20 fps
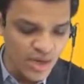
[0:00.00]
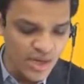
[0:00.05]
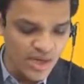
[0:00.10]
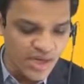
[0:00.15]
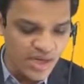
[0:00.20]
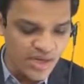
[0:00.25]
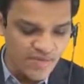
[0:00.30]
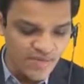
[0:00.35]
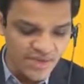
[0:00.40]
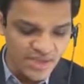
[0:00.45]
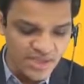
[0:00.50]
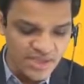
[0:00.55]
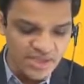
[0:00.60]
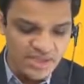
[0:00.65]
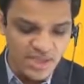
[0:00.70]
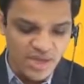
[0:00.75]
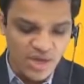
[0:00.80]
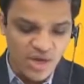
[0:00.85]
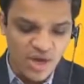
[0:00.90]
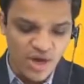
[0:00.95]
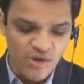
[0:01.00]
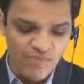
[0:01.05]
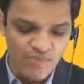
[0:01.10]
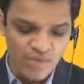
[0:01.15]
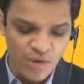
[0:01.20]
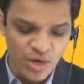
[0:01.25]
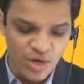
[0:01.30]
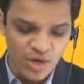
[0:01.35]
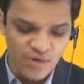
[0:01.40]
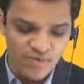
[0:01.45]
deliveries of
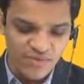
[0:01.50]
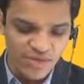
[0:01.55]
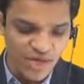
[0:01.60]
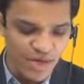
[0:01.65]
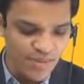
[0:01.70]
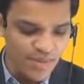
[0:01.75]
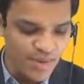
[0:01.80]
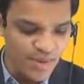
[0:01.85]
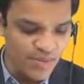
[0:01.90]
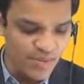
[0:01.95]
product of the company,